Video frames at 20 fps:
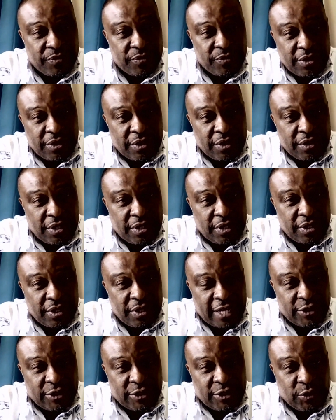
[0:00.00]

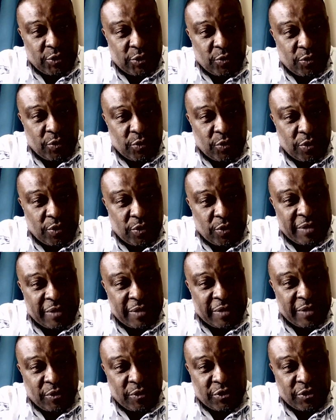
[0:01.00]
motivate
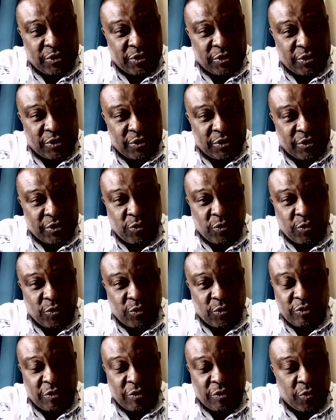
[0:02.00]
and
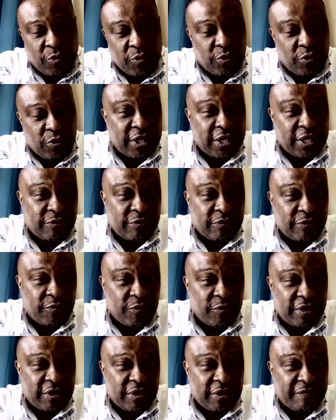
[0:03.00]
to get persons
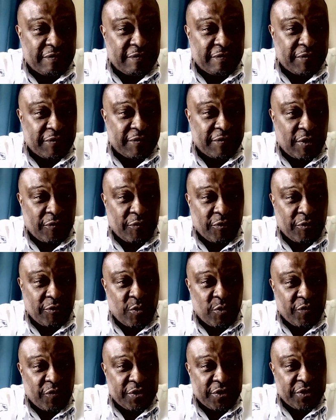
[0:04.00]
going to the polls and
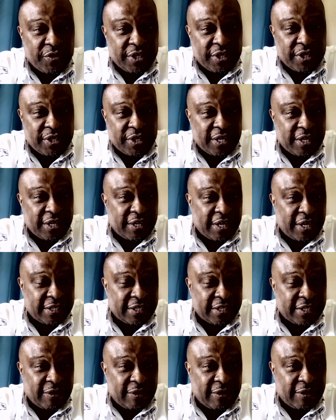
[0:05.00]
to vote in favor
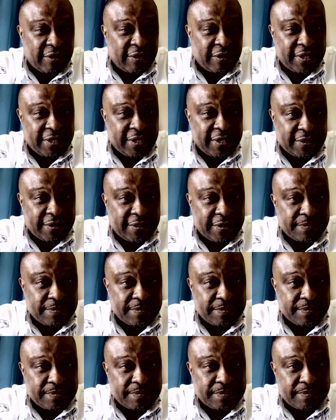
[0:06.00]
of removing the
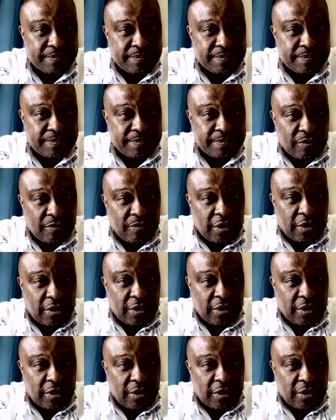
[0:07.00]
king as head of state.